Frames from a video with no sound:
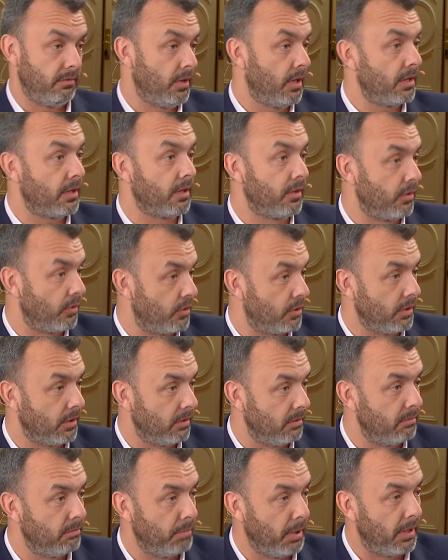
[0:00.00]
not
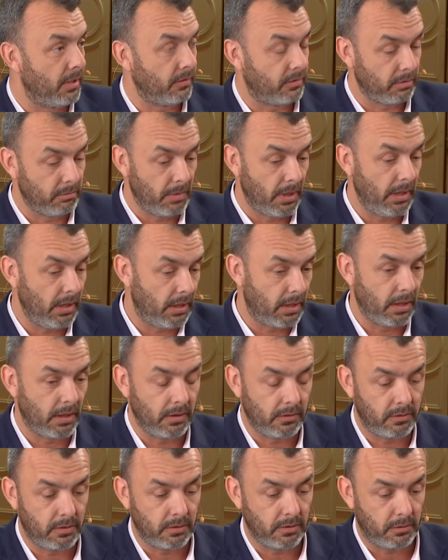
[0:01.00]
understood. Because in many
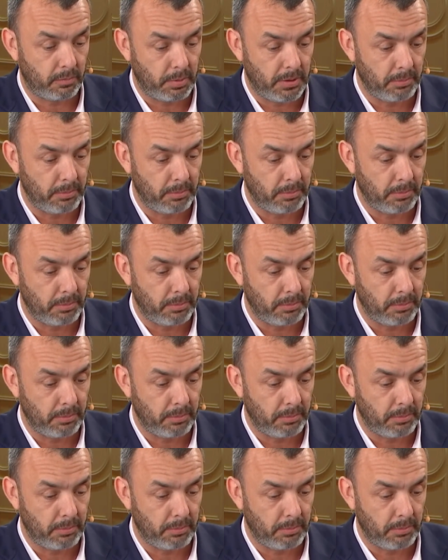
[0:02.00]
cases,